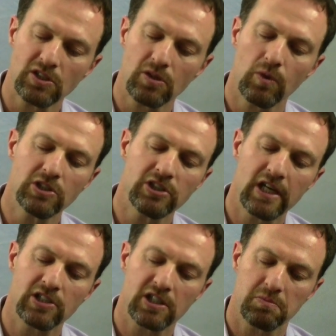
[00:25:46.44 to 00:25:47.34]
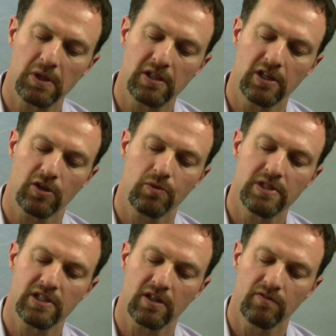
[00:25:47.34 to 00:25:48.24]
So one change has been the
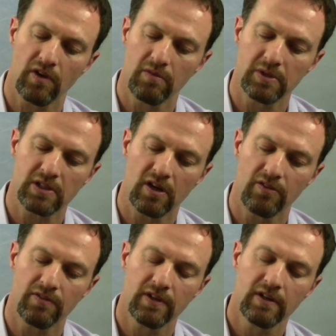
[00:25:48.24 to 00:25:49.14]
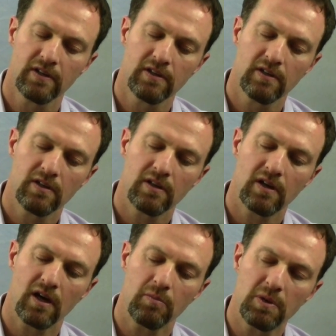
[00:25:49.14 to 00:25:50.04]
increasing involvement of
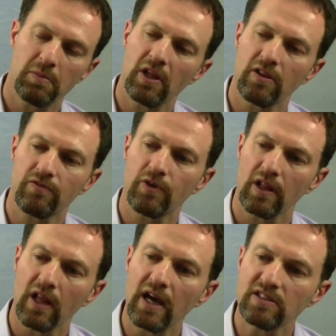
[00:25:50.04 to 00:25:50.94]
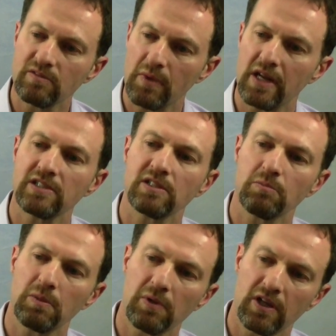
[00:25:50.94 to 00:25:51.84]
people on the front lines of
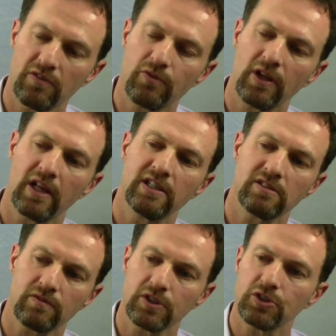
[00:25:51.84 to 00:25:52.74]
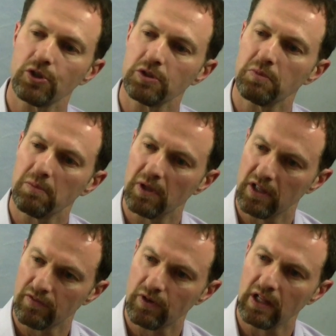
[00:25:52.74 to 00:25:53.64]
medicine, people on the front lines of research, people
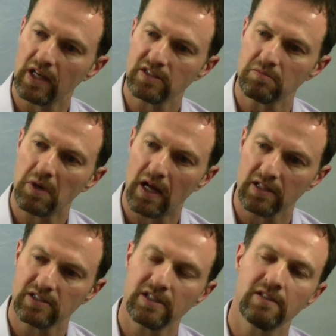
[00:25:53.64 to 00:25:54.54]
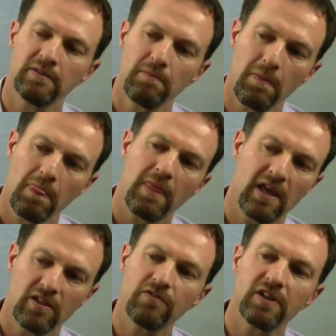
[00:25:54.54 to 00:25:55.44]
on the front lines of policy
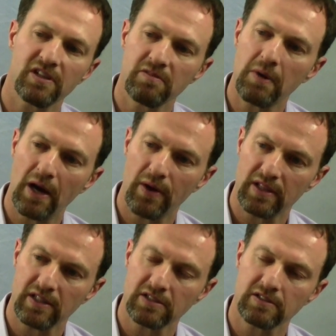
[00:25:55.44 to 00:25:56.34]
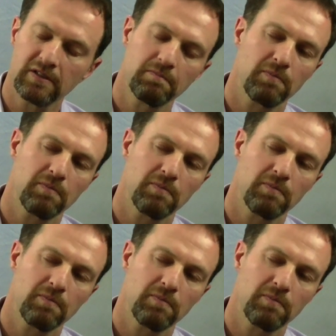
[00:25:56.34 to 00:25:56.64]
in the field of bioethics.